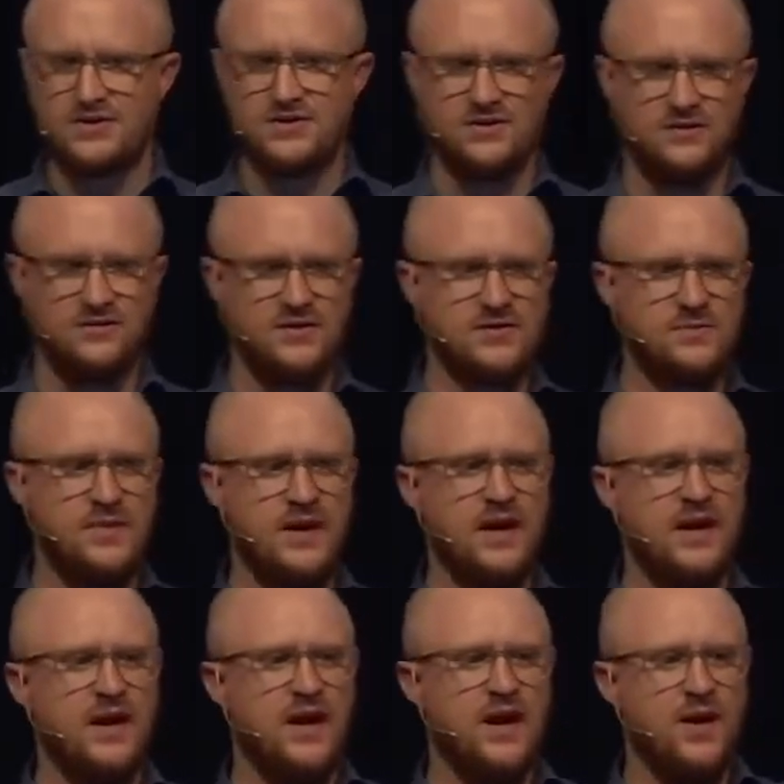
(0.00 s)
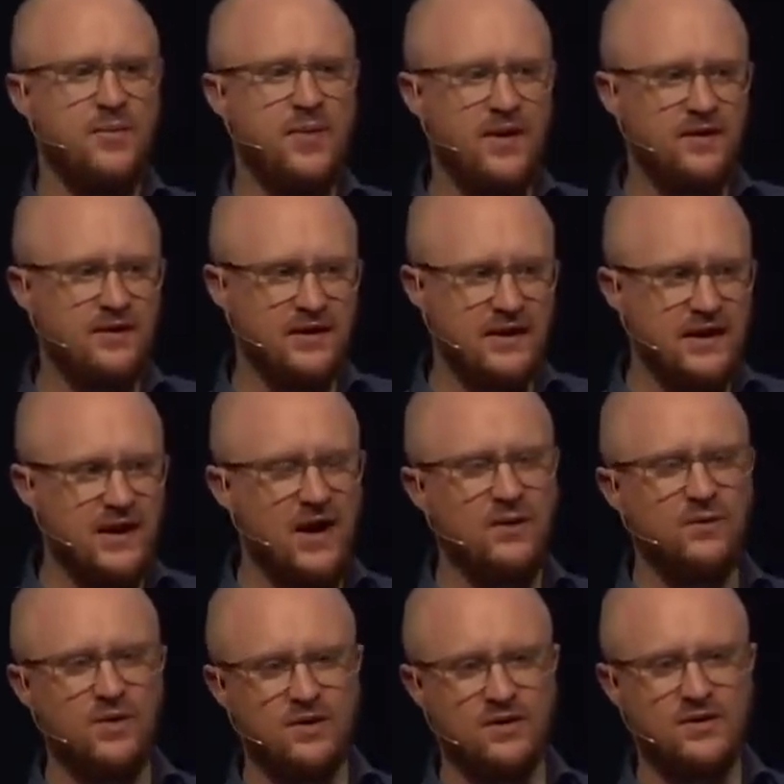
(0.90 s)
the service, but apparently
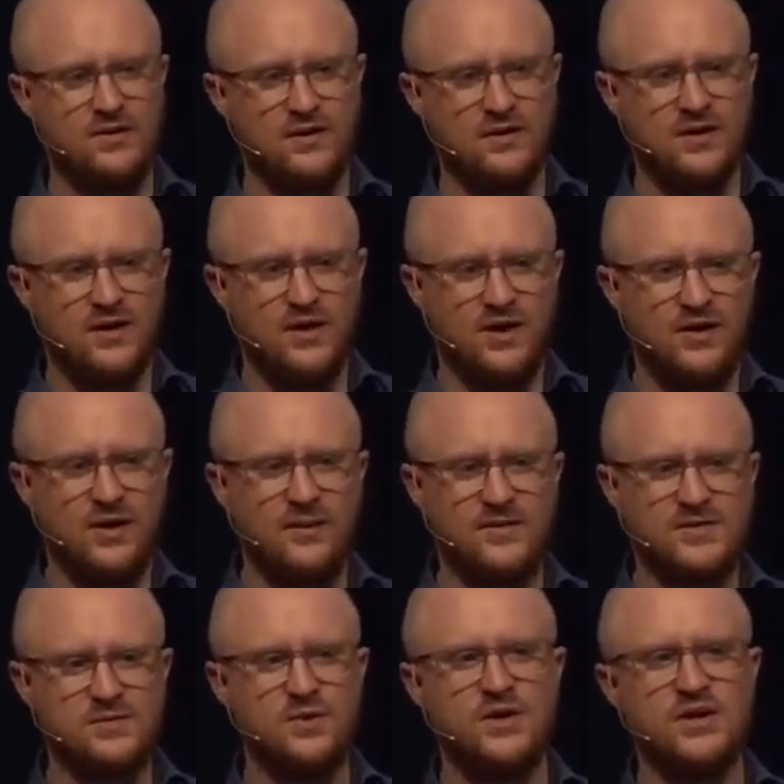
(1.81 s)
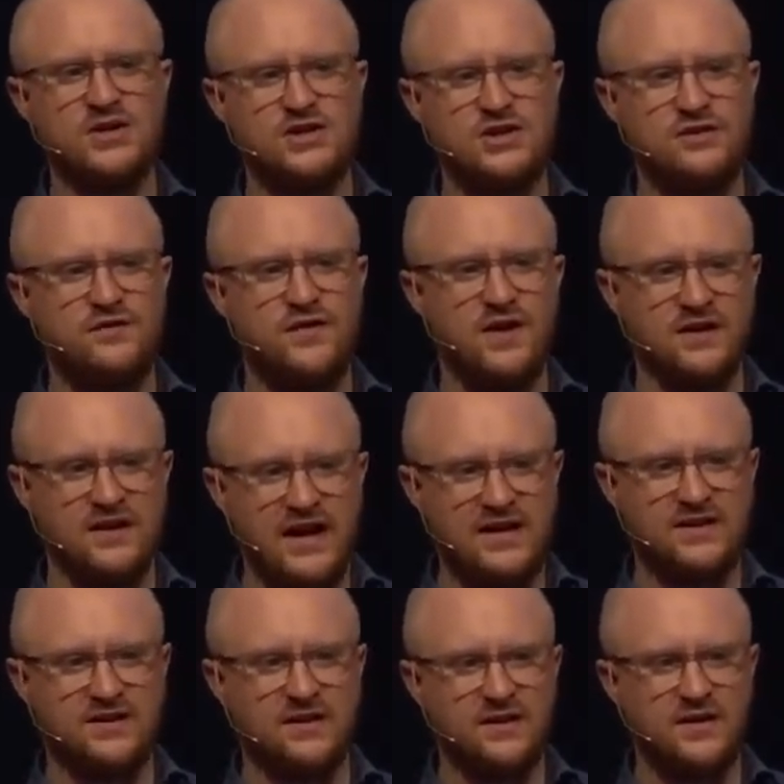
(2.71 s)
God woke her up this morning and she felt
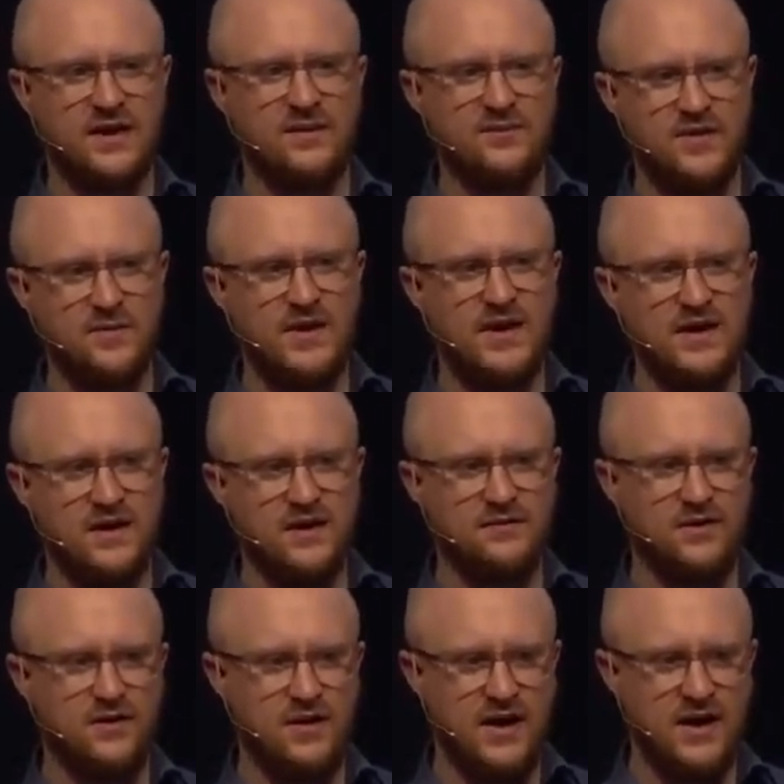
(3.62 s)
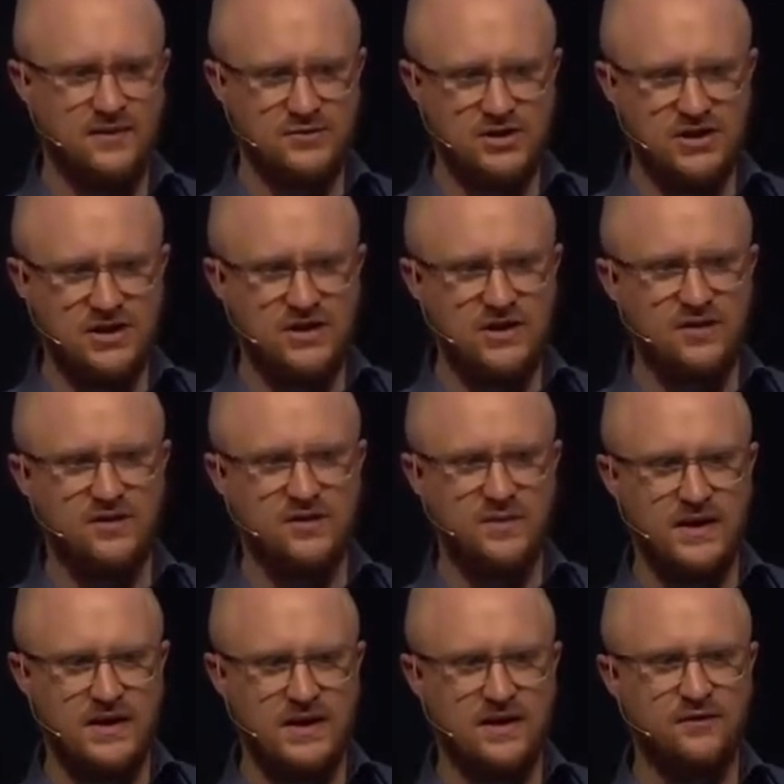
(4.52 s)
led to look up the meaning of her name. She didn't know
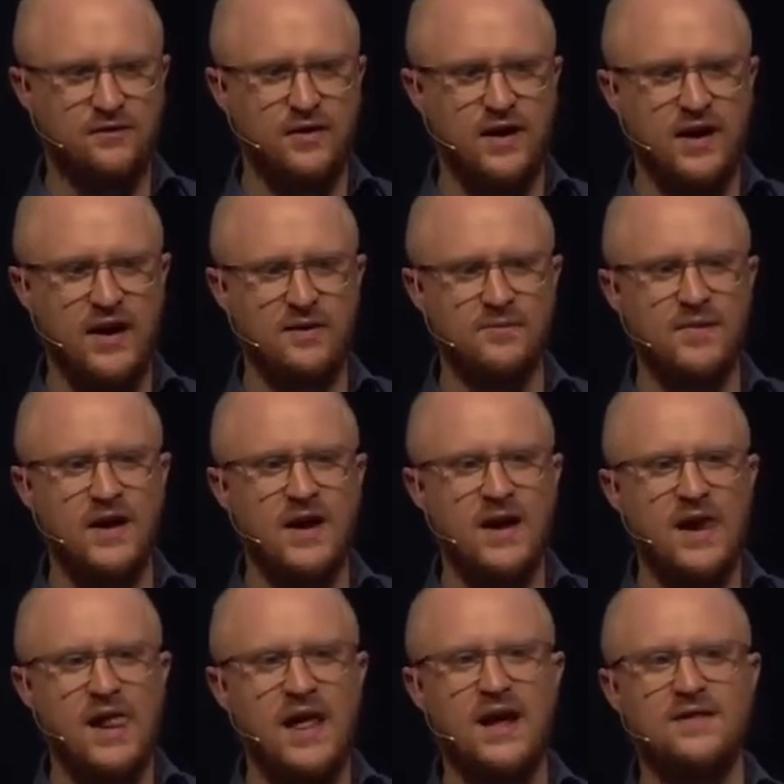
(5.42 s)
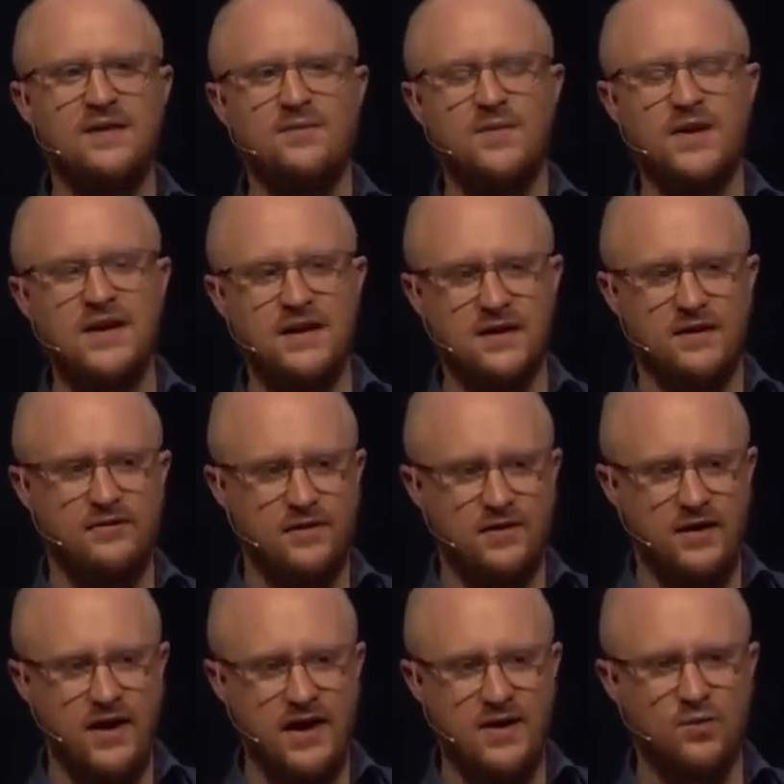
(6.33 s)
the meaning of her name. And the meaning of
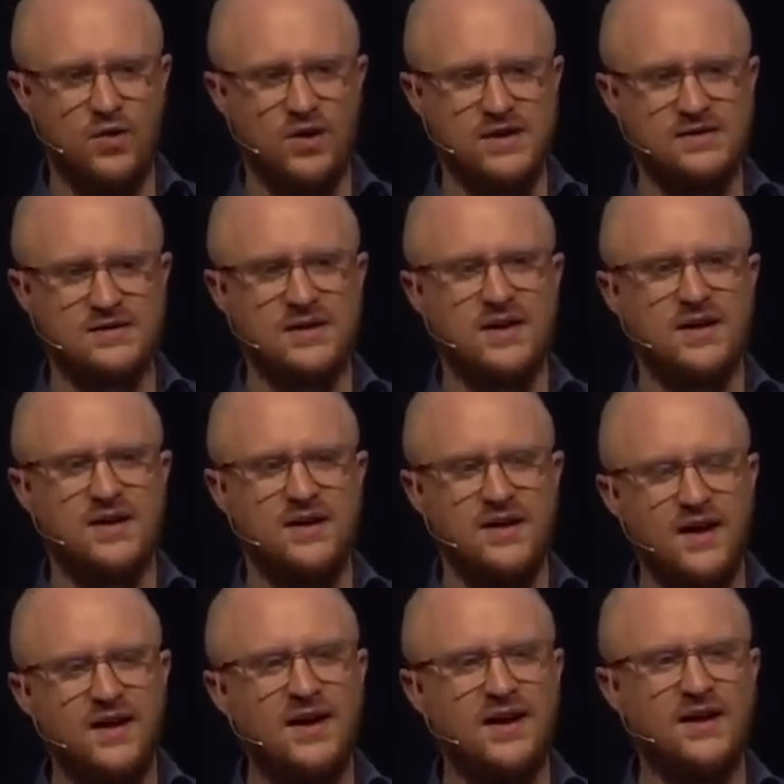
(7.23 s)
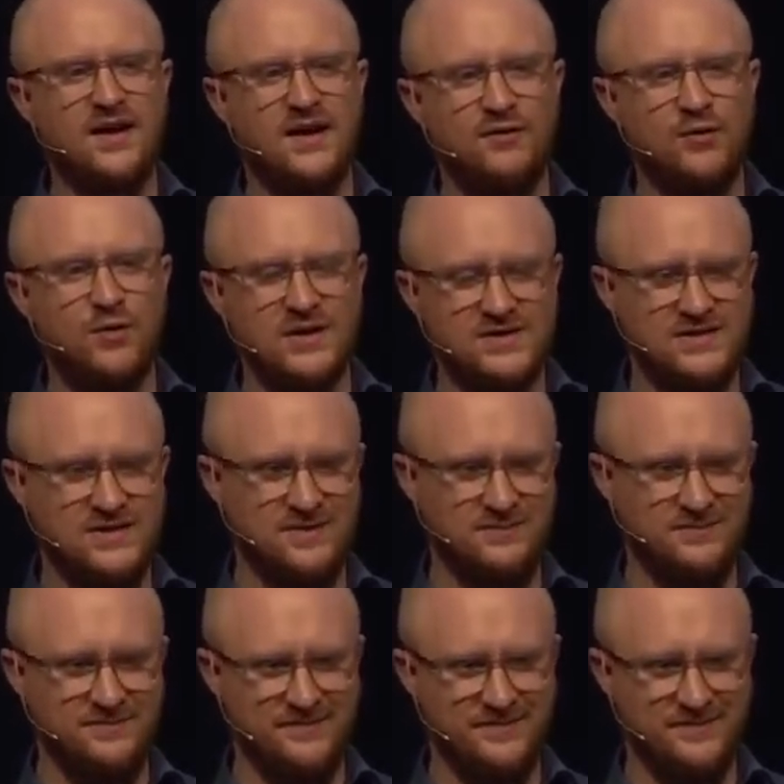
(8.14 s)
her name was nugget of
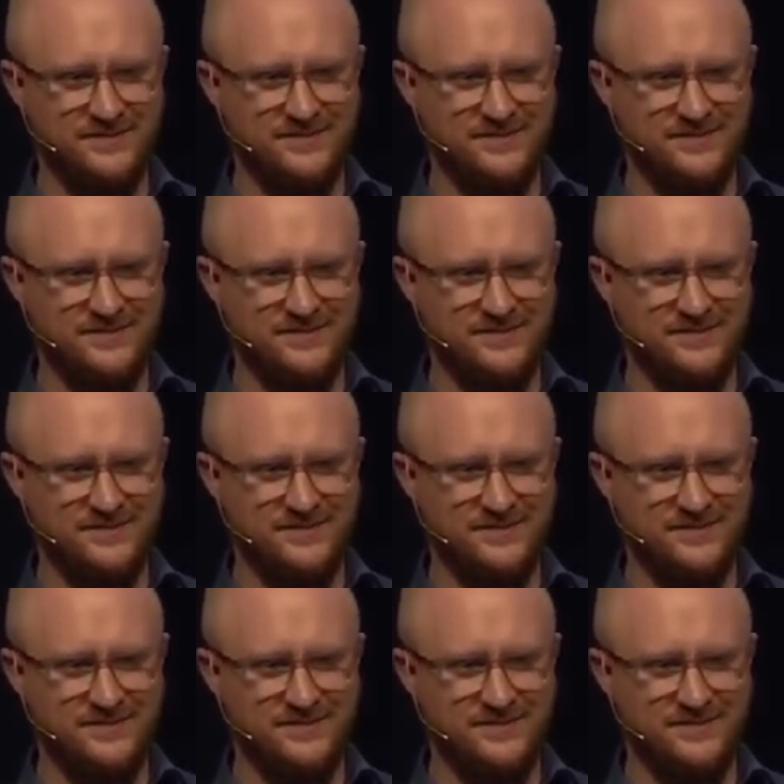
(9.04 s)
wisdom.